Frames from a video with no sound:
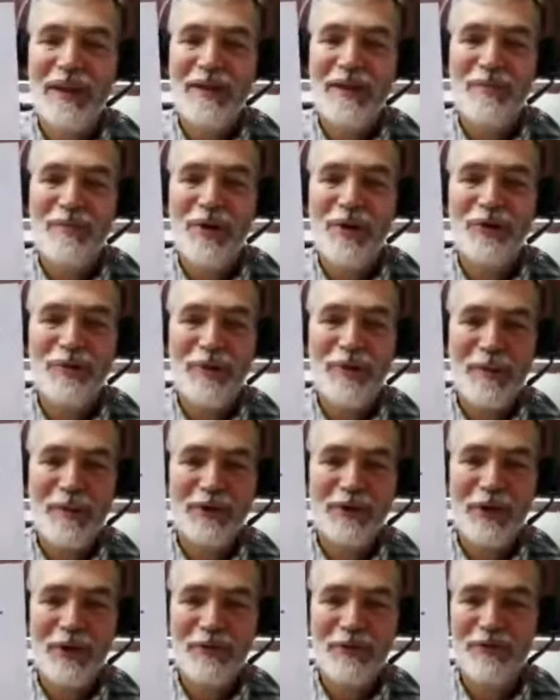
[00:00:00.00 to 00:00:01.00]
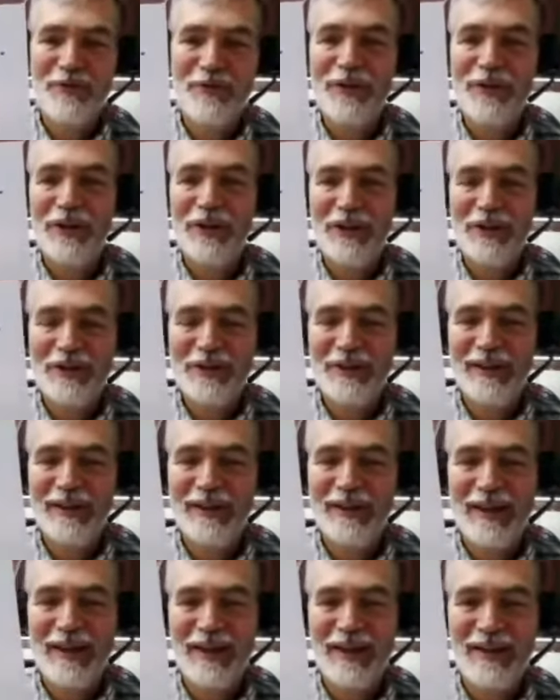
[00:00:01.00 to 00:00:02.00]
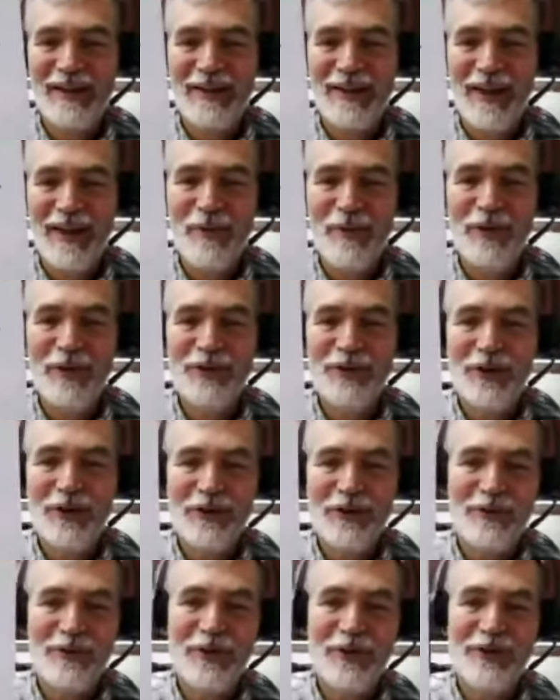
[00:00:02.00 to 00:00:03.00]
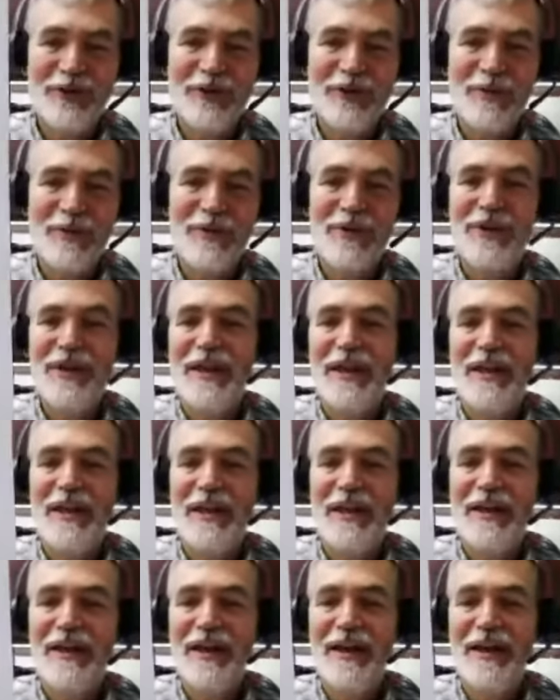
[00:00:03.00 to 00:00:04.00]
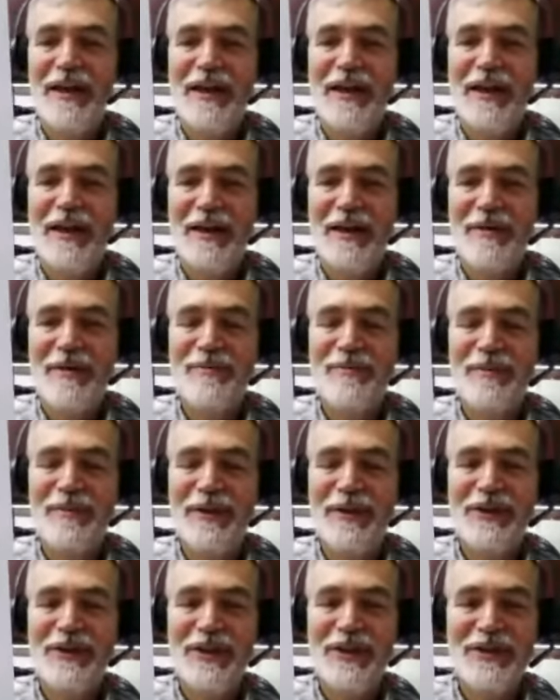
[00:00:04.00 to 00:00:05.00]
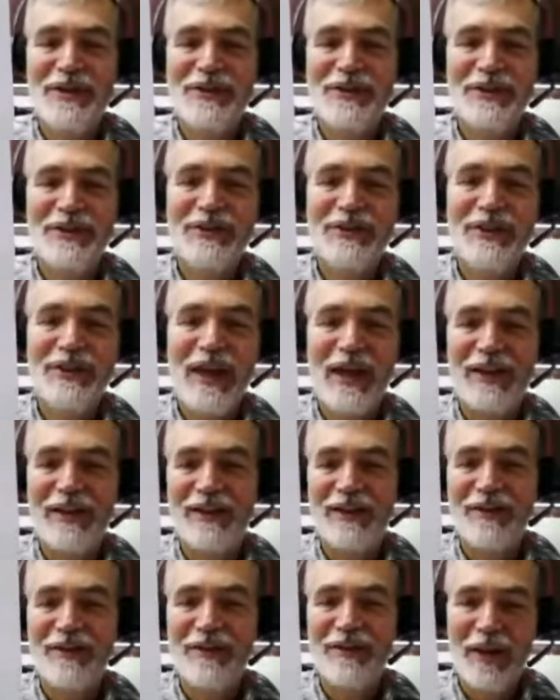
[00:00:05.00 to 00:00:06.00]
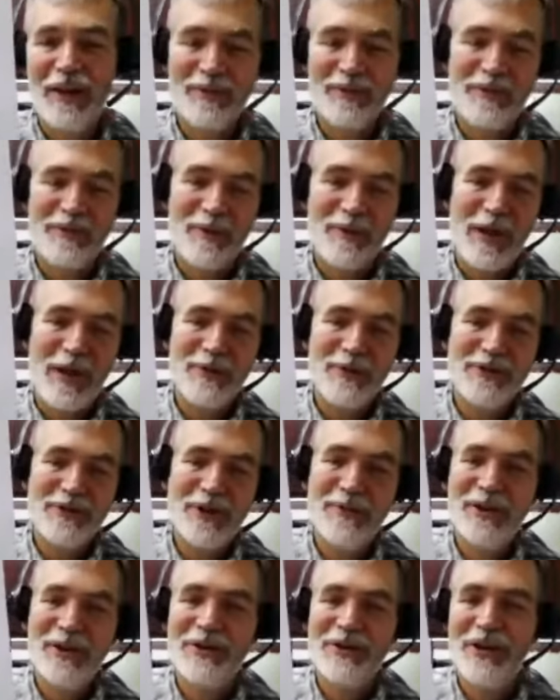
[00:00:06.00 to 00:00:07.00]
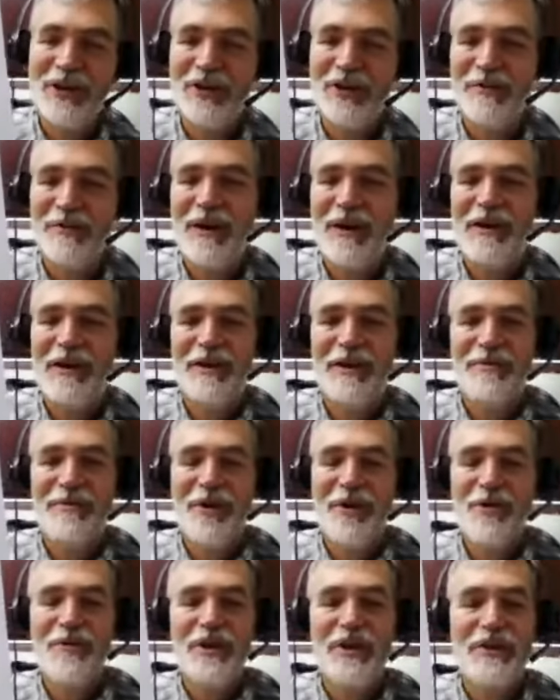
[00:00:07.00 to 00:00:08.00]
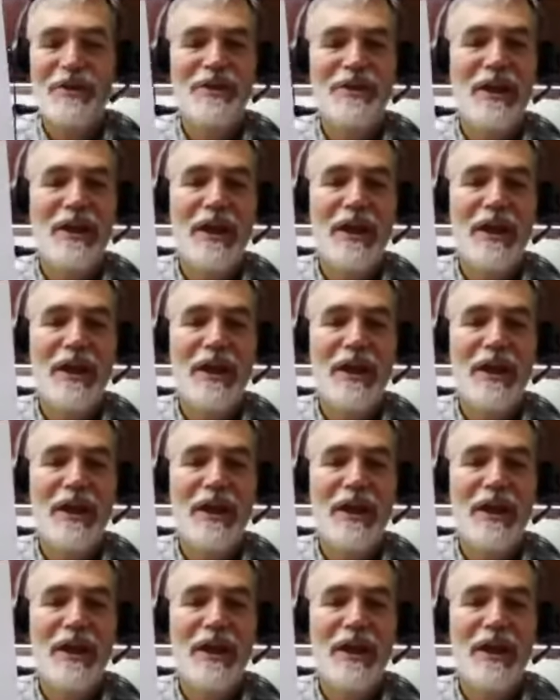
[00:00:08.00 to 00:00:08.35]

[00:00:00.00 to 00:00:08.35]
Most people don't feel it. They will start to feel some of the conditions that develop from that, which I'm going to talk about in a moment.